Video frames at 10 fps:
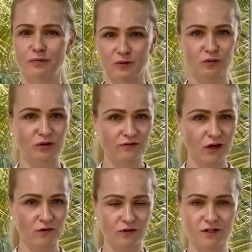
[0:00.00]
people live
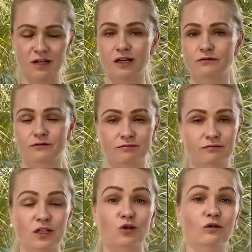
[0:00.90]
healthier life.
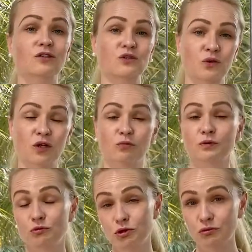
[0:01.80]
My goal is to help
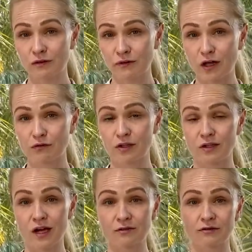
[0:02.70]
you live healthier
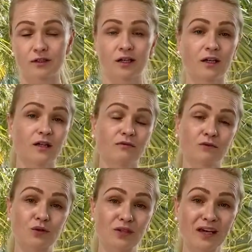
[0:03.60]
life.
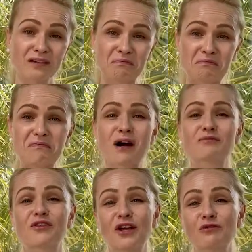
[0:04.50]
Today, I'm
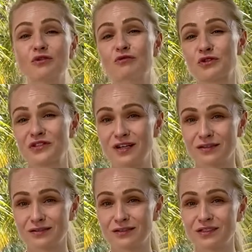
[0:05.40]
thankful for
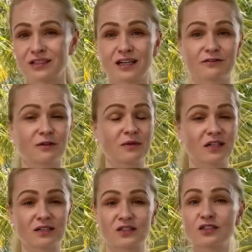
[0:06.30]
scientists like
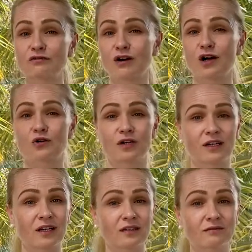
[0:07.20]
Fabiana Silva or
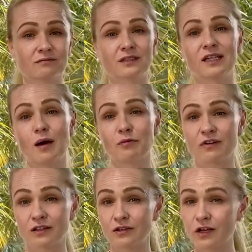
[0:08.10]
again, Jaap
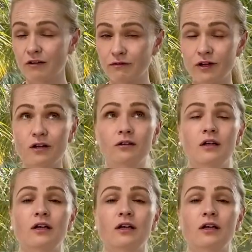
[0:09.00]
van der Waal,